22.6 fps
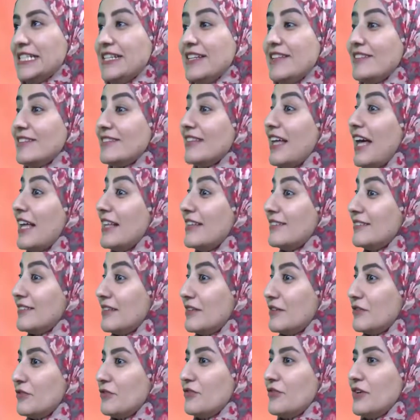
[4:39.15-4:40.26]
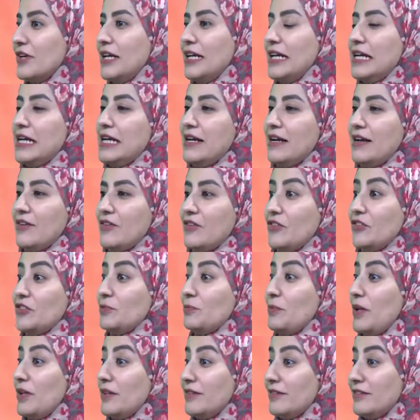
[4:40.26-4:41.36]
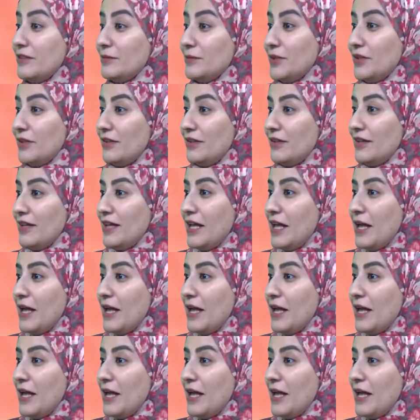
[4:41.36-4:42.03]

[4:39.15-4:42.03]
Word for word: decisive, uh, responsible.